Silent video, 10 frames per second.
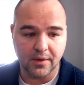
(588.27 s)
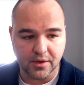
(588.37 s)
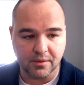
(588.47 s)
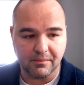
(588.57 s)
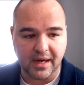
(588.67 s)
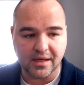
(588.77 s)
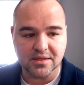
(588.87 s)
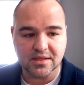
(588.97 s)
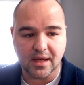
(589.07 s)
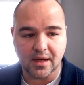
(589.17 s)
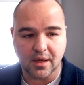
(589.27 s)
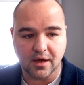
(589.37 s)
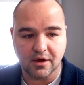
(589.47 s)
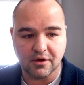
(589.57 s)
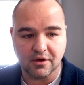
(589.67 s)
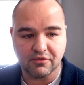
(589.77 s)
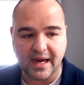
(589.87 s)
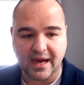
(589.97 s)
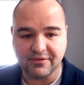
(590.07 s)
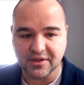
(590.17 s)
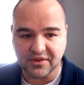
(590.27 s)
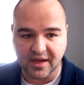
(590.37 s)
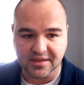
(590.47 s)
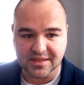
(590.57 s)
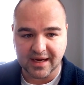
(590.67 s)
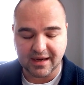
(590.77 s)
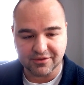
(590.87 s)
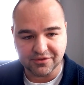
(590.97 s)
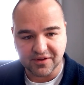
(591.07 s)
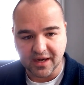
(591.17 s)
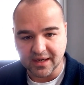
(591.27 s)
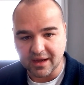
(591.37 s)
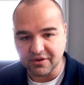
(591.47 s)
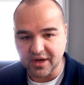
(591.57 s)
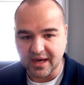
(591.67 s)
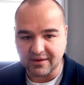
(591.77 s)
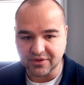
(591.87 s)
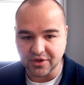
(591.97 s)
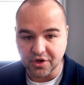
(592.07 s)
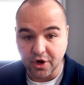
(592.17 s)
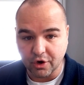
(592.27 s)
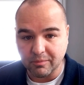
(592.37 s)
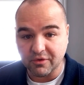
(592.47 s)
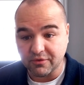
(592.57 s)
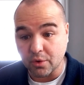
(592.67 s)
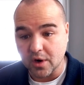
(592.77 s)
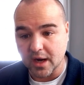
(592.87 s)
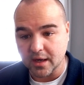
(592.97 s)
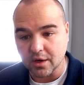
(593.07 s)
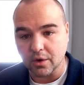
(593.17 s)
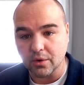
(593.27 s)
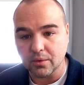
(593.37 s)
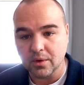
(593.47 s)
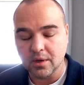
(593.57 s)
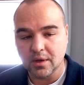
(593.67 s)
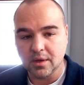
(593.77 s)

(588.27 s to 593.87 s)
The mindset of I have to test, I have to find out, I have to know before I go